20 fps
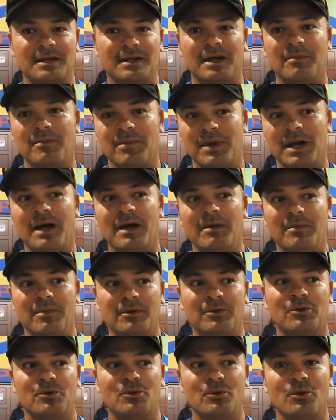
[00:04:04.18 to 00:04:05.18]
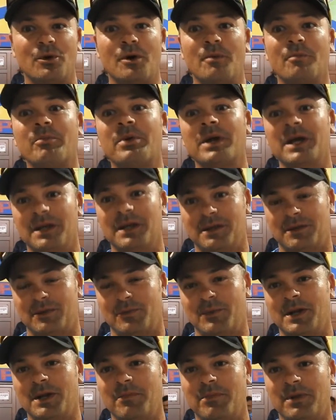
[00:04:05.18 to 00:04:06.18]
and be able to compete
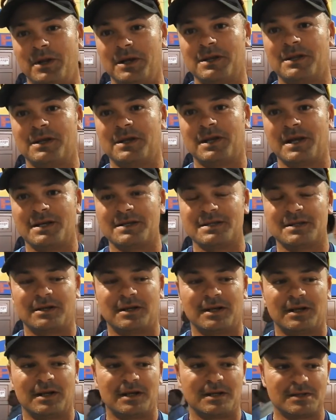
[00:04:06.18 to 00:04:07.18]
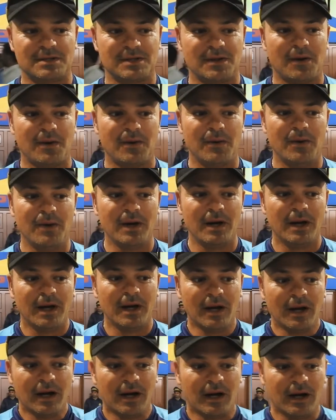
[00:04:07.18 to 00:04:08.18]
when they play international cricket. So
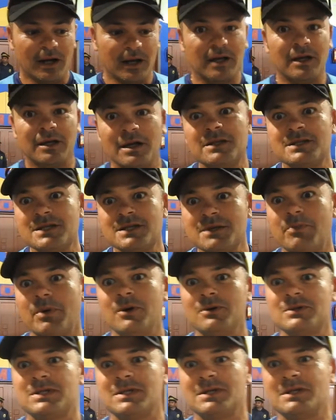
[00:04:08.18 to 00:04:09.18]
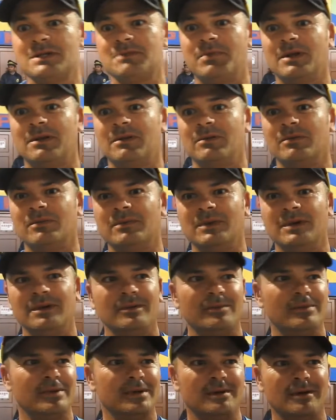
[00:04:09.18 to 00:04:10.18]
it's a process, but
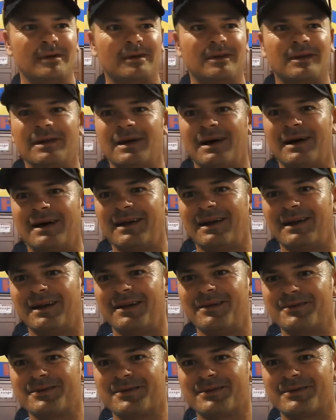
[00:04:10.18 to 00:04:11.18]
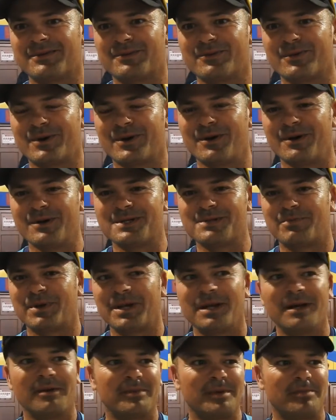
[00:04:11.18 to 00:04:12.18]
we're not in a hurry. You can't
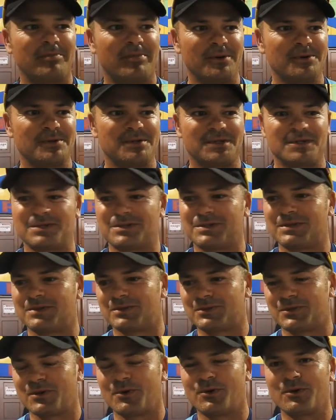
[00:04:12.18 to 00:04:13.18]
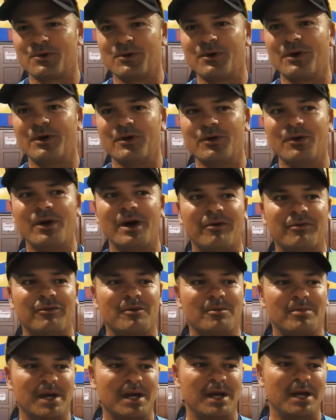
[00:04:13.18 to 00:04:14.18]
speed up the process, so you have to
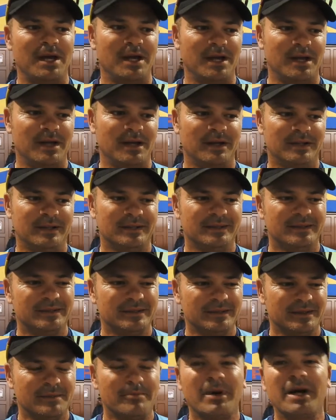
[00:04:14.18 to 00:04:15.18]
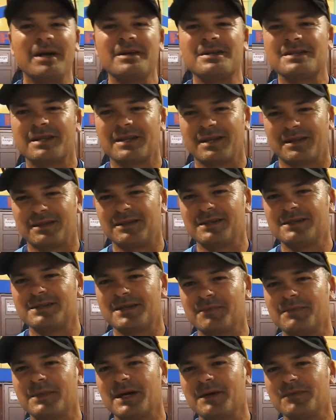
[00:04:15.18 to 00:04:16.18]
be patient. I think
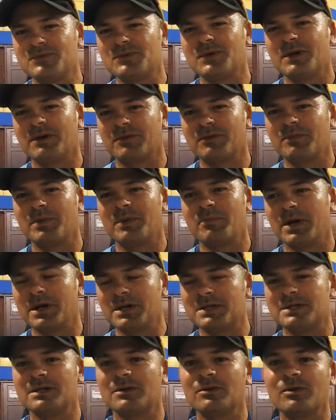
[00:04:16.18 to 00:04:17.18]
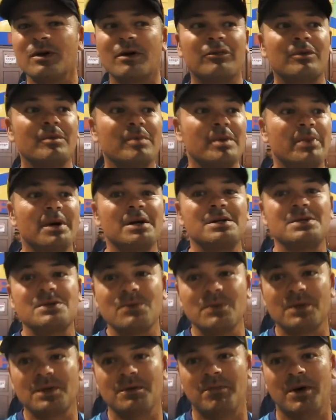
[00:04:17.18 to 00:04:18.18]
sometimes you have to be patient. You have to be patient
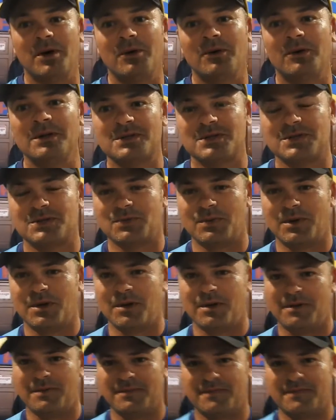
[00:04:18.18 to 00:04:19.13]
with the bowlers as well.